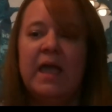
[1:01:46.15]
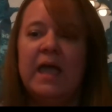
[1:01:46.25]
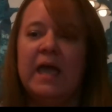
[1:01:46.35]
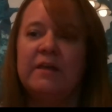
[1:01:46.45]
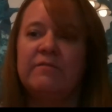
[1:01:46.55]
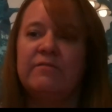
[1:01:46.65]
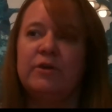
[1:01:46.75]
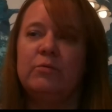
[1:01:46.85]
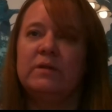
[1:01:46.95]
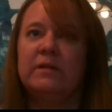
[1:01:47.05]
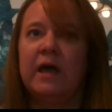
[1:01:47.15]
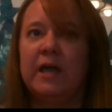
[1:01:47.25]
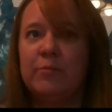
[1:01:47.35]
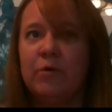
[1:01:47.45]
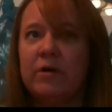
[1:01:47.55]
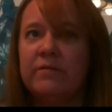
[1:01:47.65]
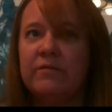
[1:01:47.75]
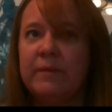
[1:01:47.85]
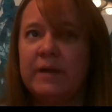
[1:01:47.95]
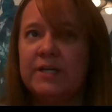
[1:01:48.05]
And if you would like more
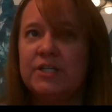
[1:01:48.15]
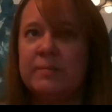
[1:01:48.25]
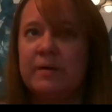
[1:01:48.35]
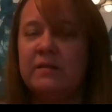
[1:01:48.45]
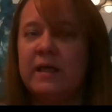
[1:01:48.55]
information about